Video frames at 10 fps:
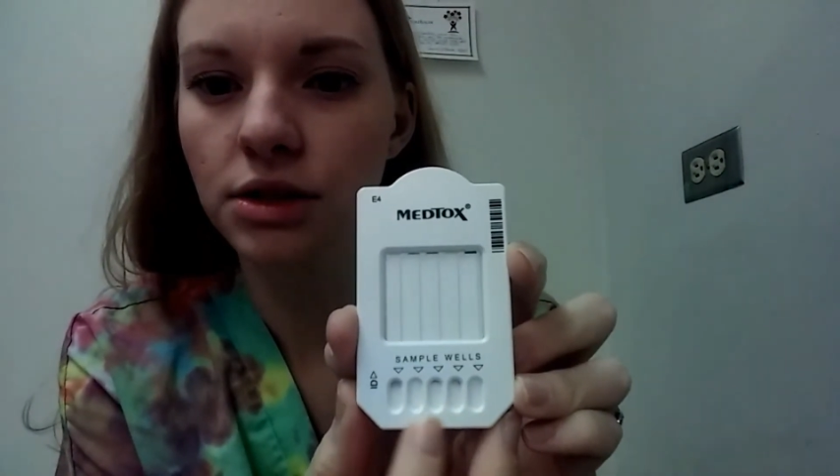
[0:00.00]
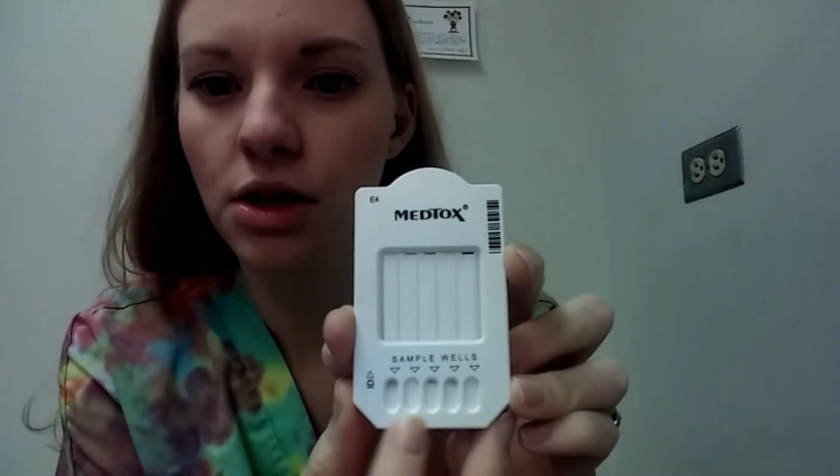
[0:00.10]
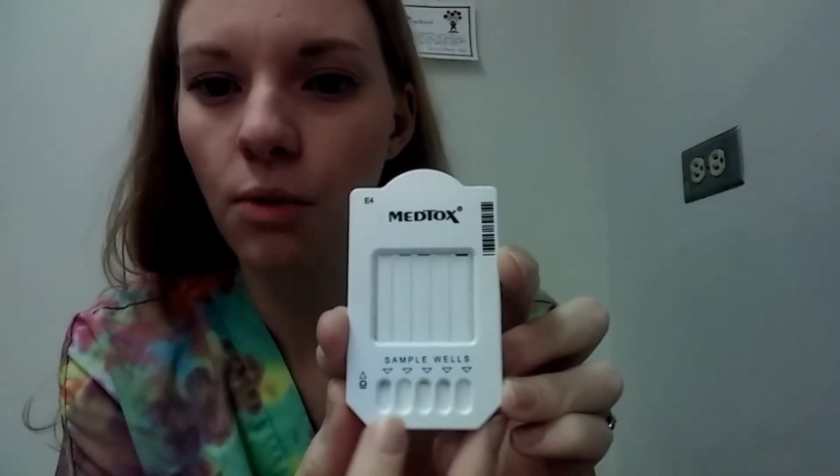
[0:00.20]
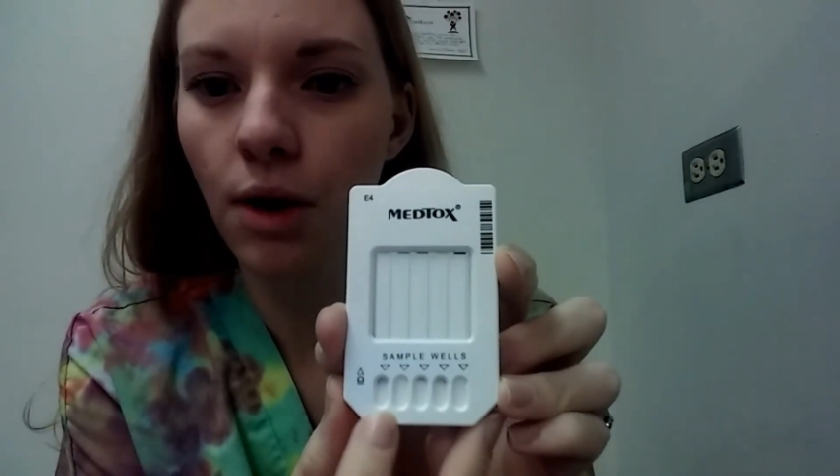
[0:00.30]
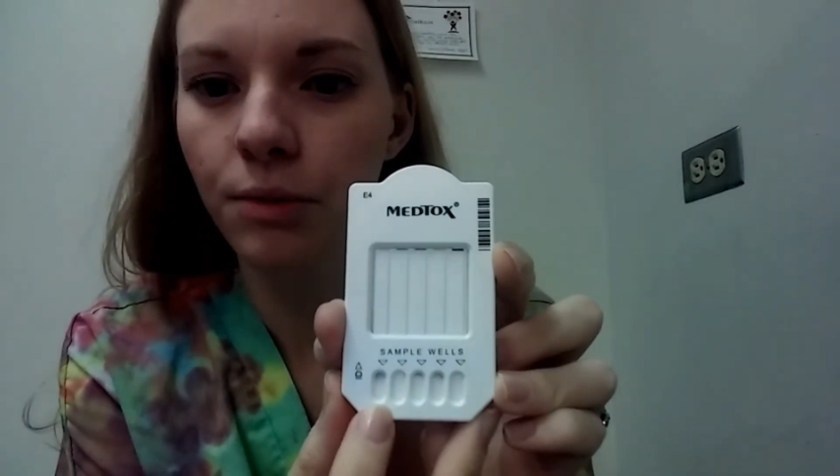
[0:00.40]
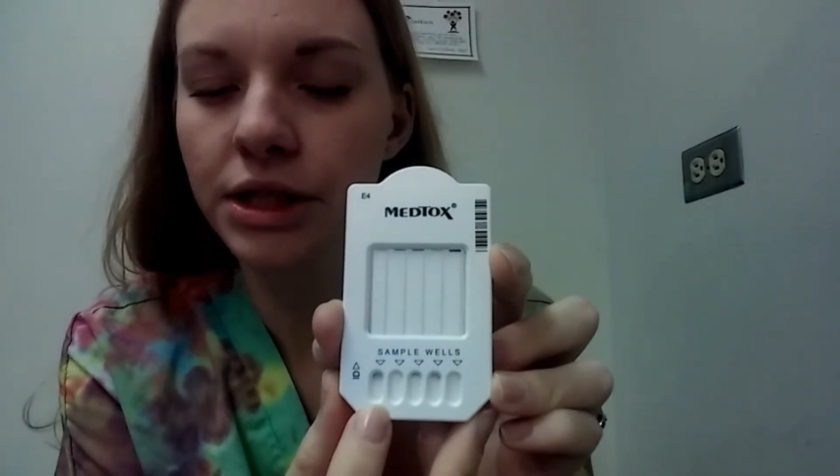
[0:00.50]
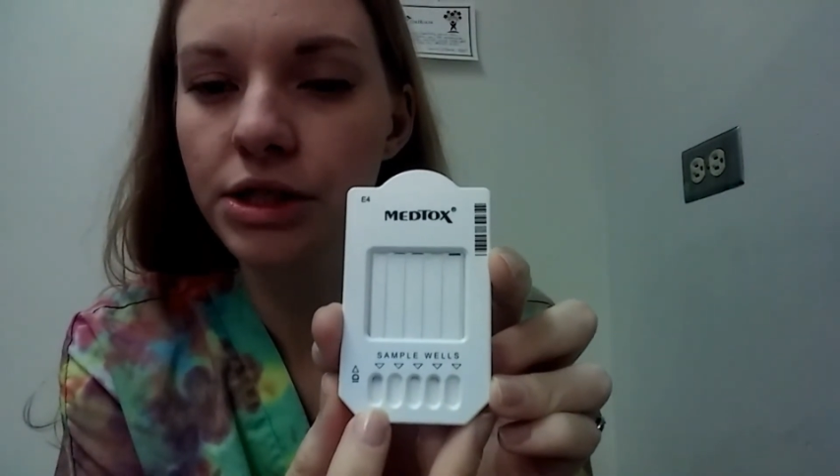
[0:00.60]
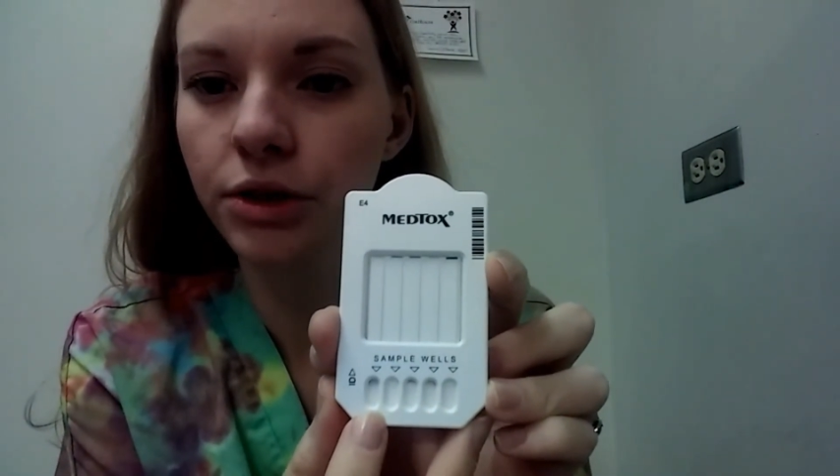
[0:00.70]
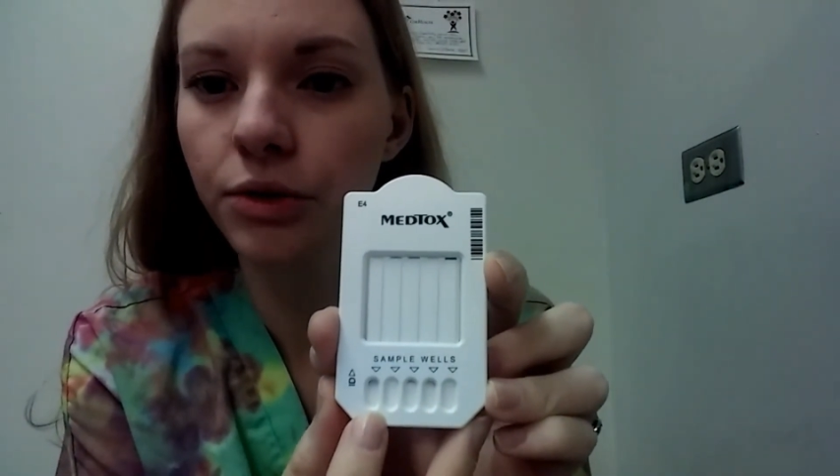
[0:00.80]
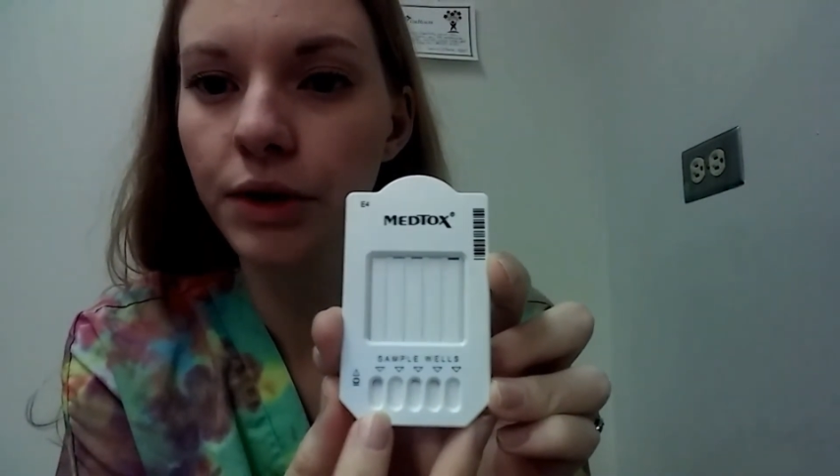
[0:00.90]
So what we
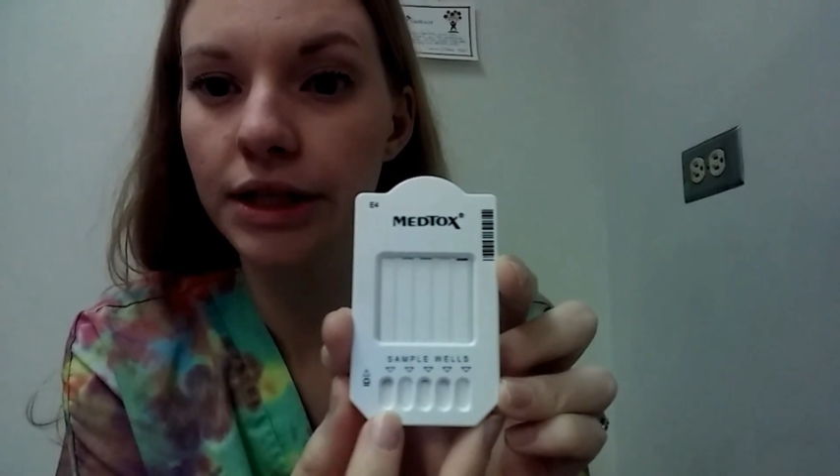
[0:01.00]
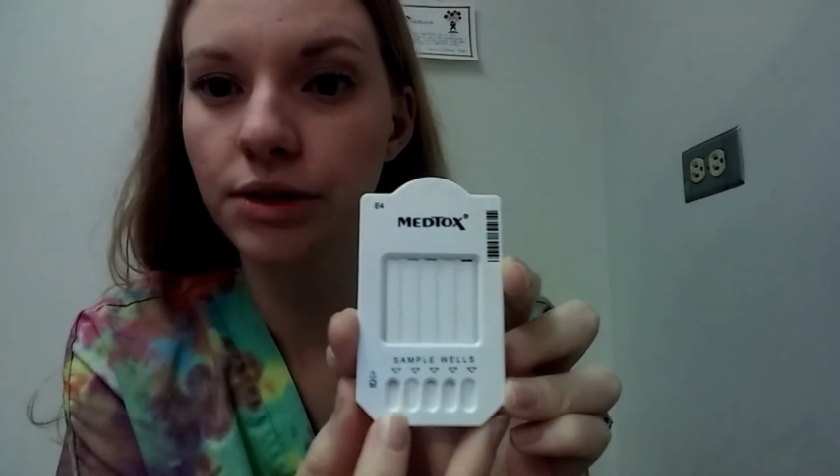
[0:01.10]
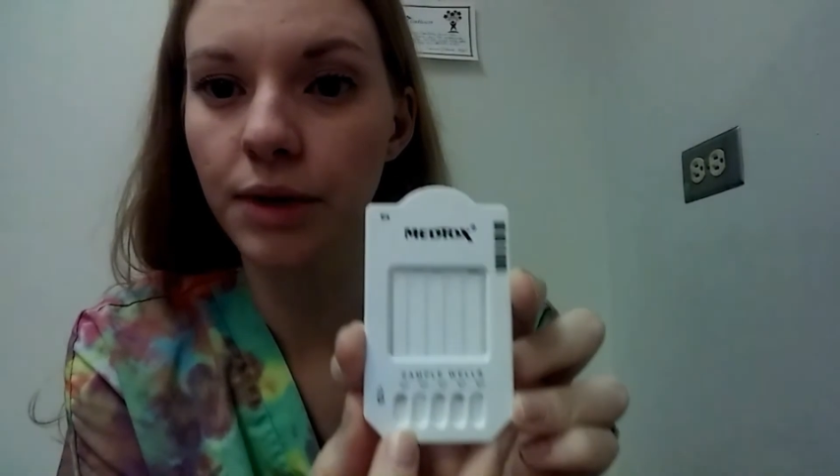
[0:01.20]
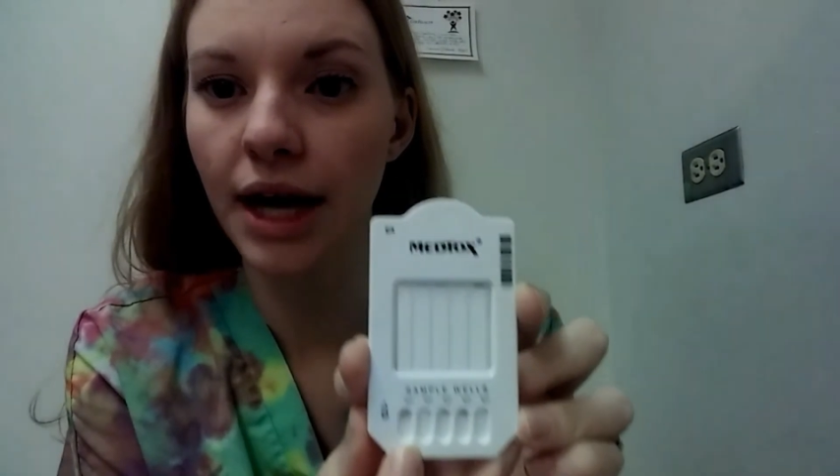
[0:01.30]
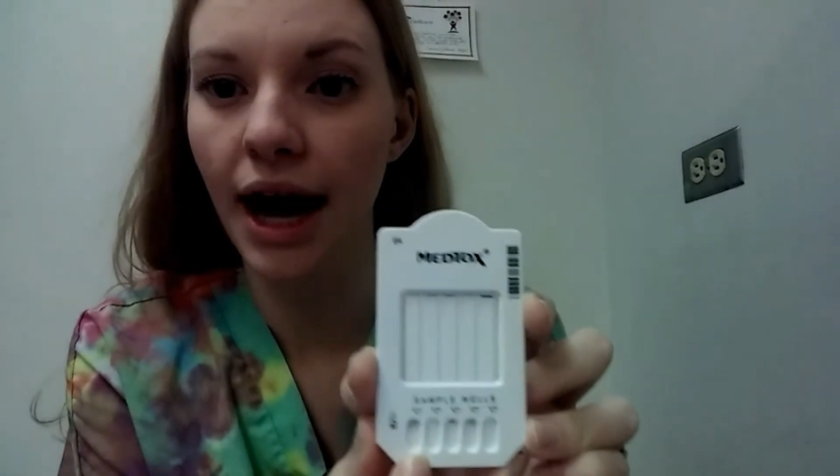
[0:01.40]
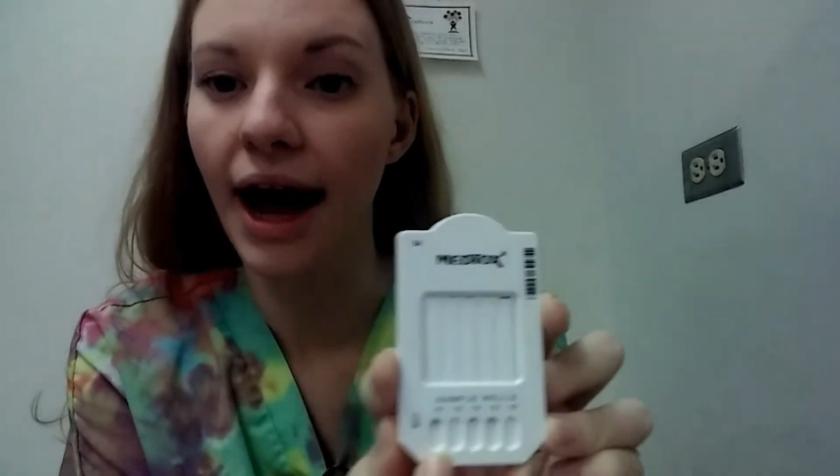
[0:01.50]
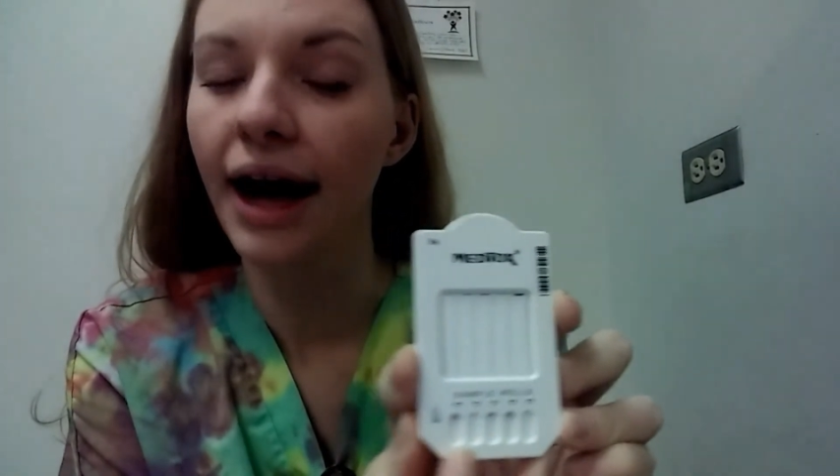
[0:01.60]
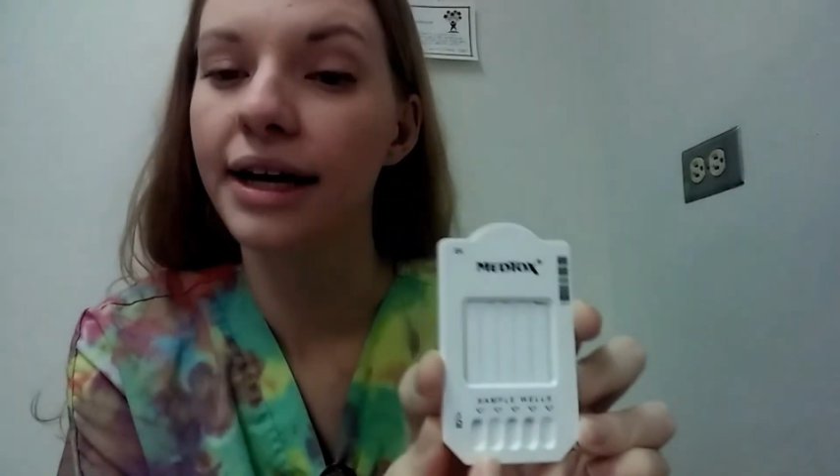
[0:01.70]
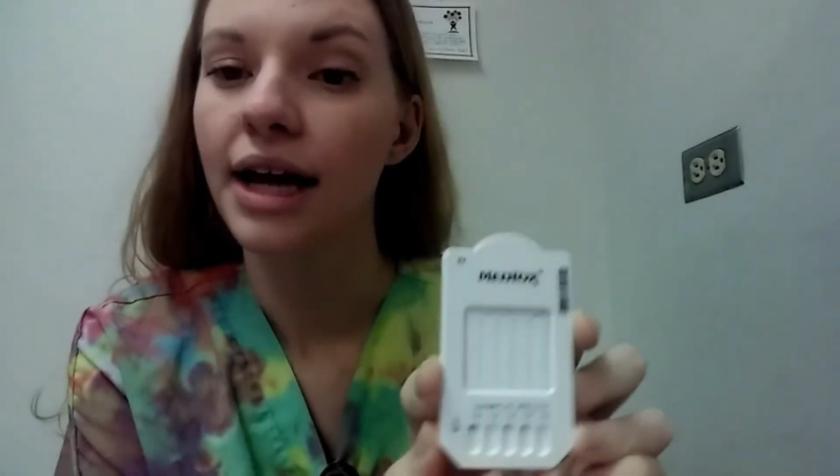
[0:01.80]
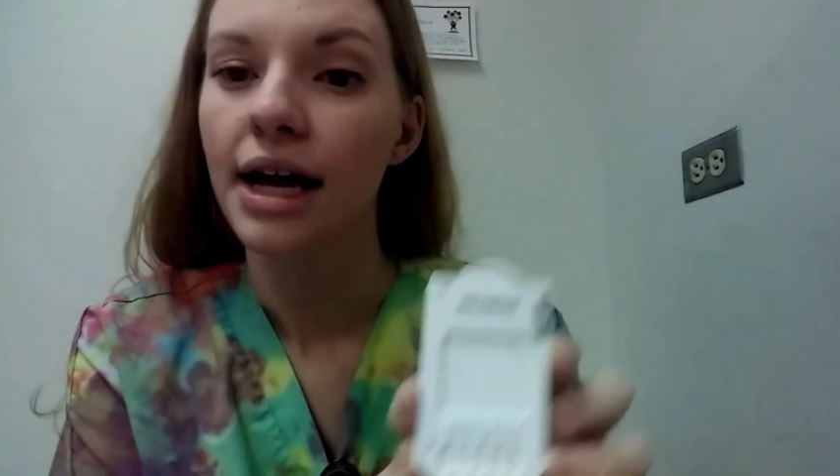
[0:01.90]
do is we
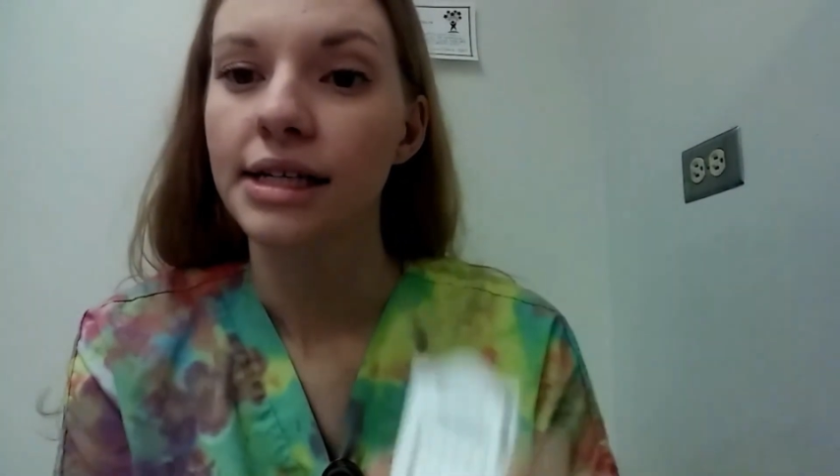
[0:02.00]
add